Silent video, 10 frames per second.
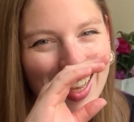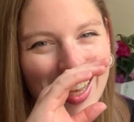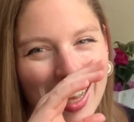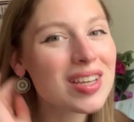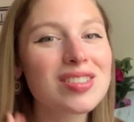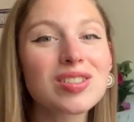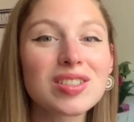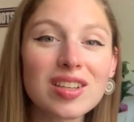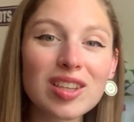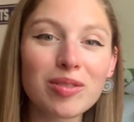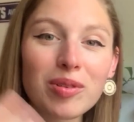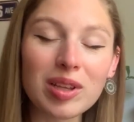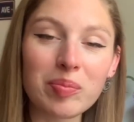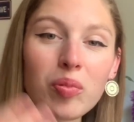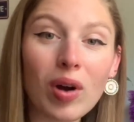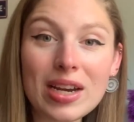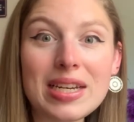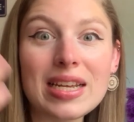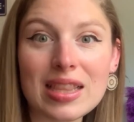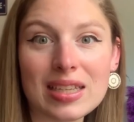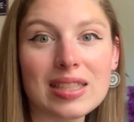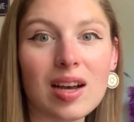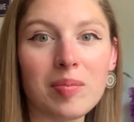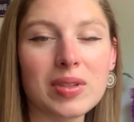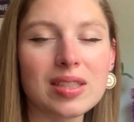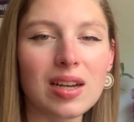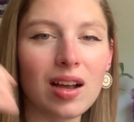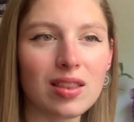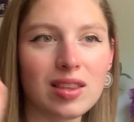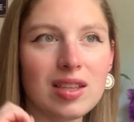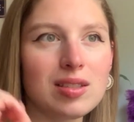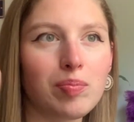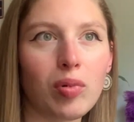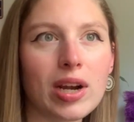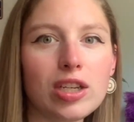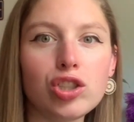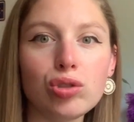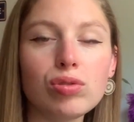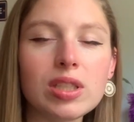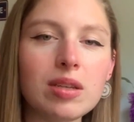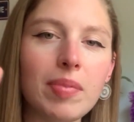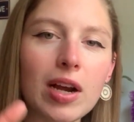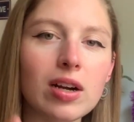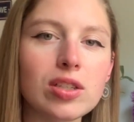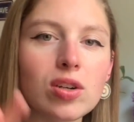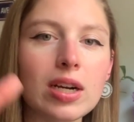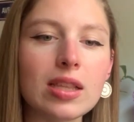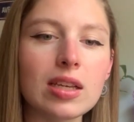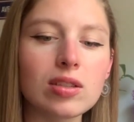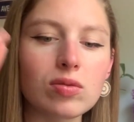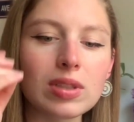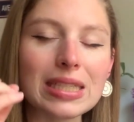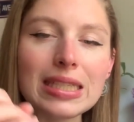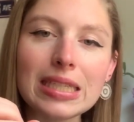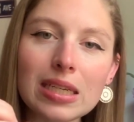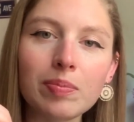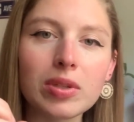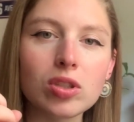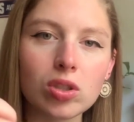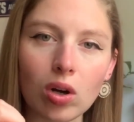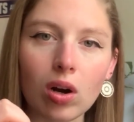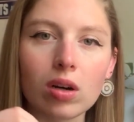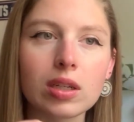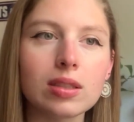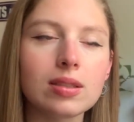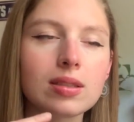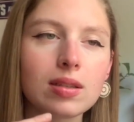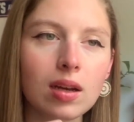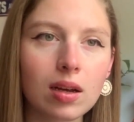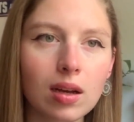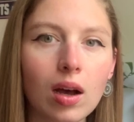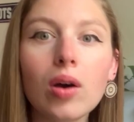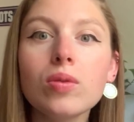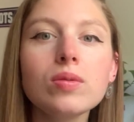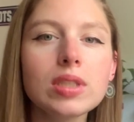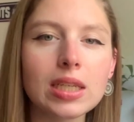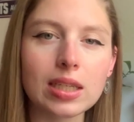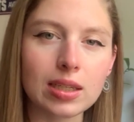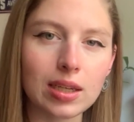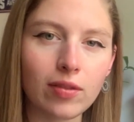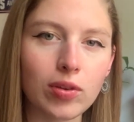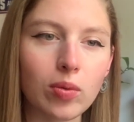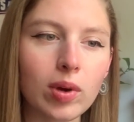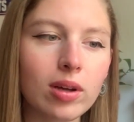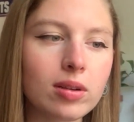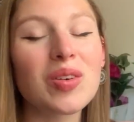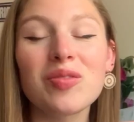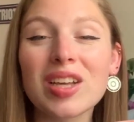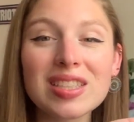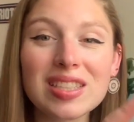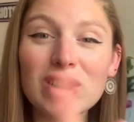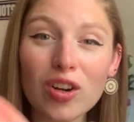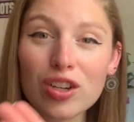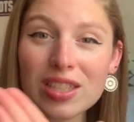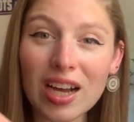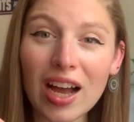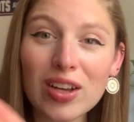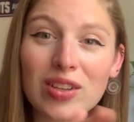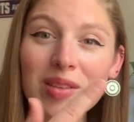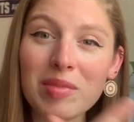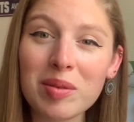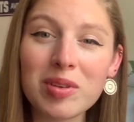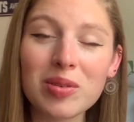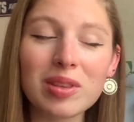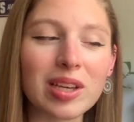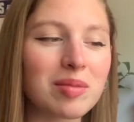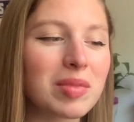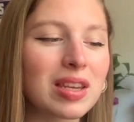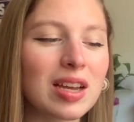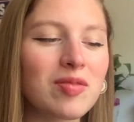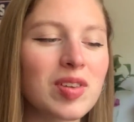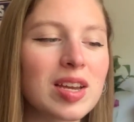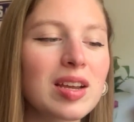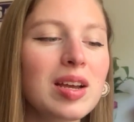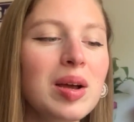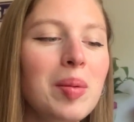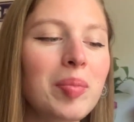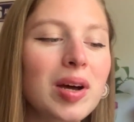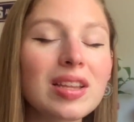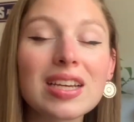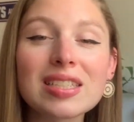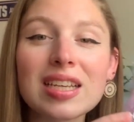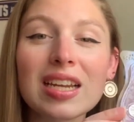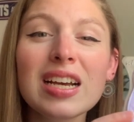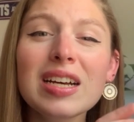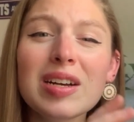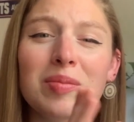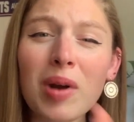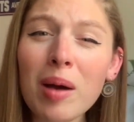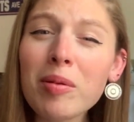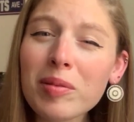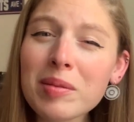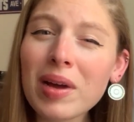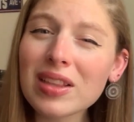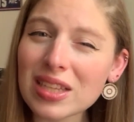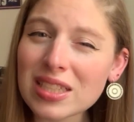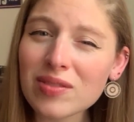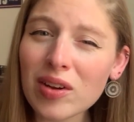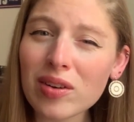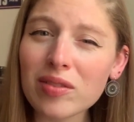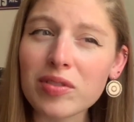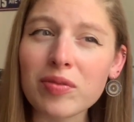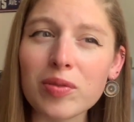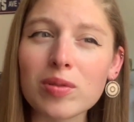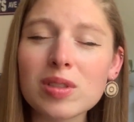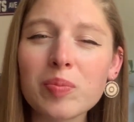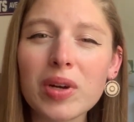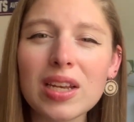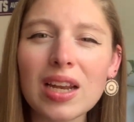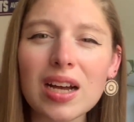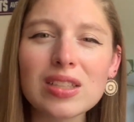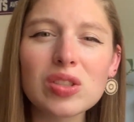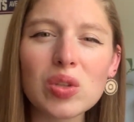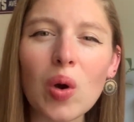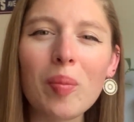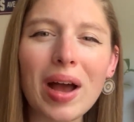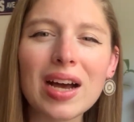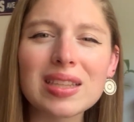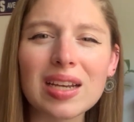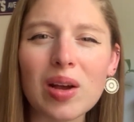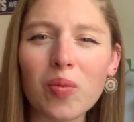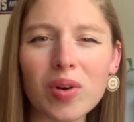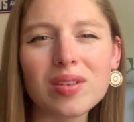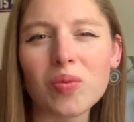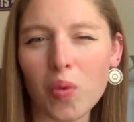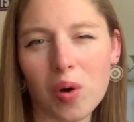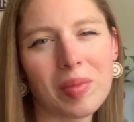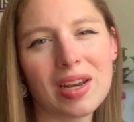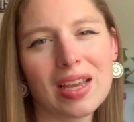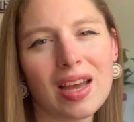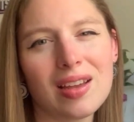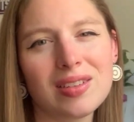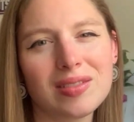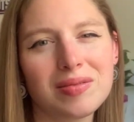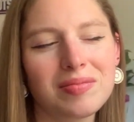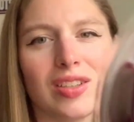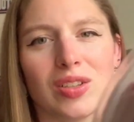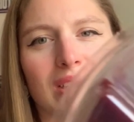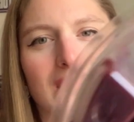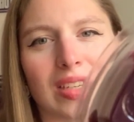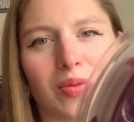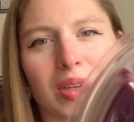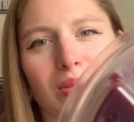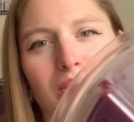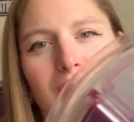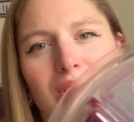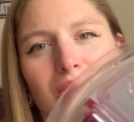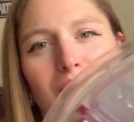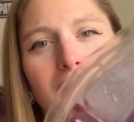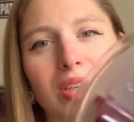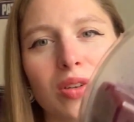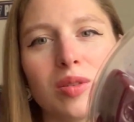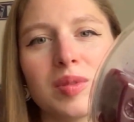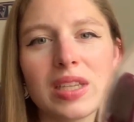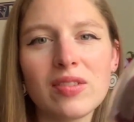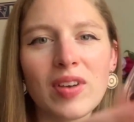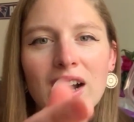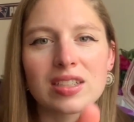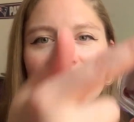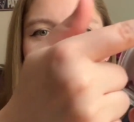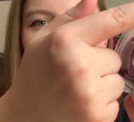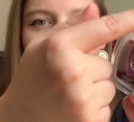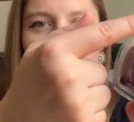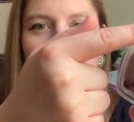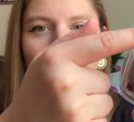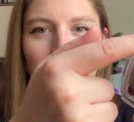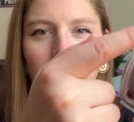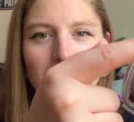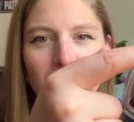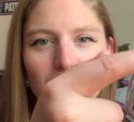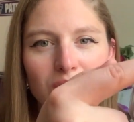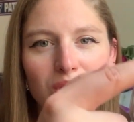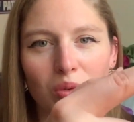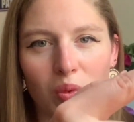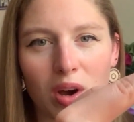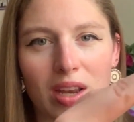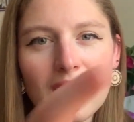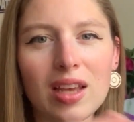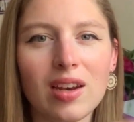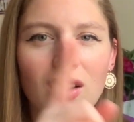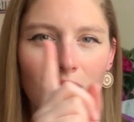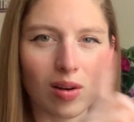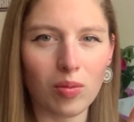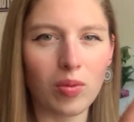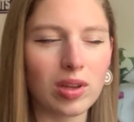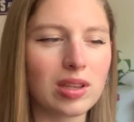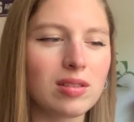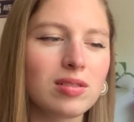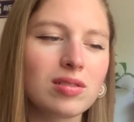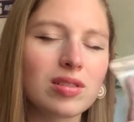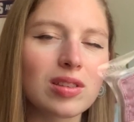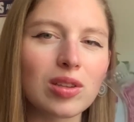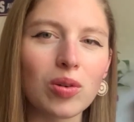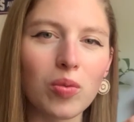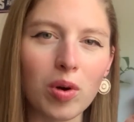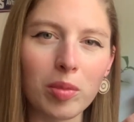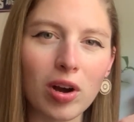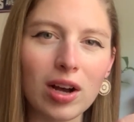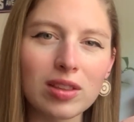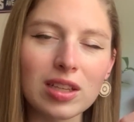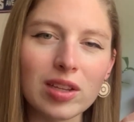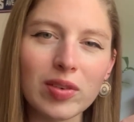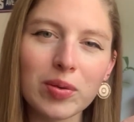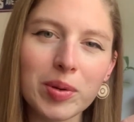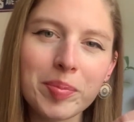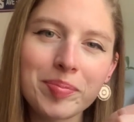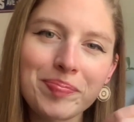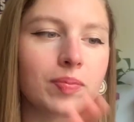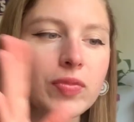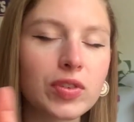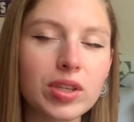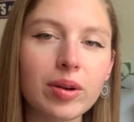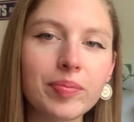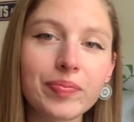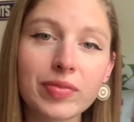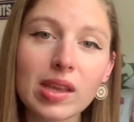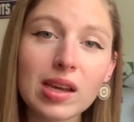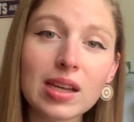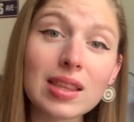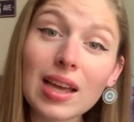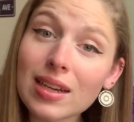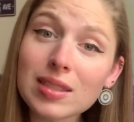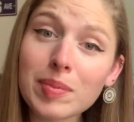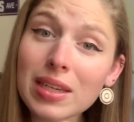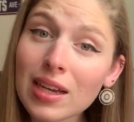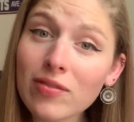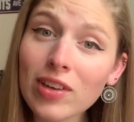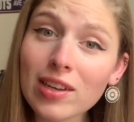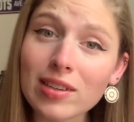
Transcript: Because there's nothing really brightening this up. It's not these bright juicy berries or anything. It's really deep, it's dark, it's honed in, if you will. If that's your style, then maybe you'd like Midnight Fig. But like I said, probably my least favorite of the fruits, but not so bad that I wouldn't warm it again. And you can see we used 3 cubes. In fact, this last time I just used the one in our one little warmer out in the living room. So that is Midnight Fig.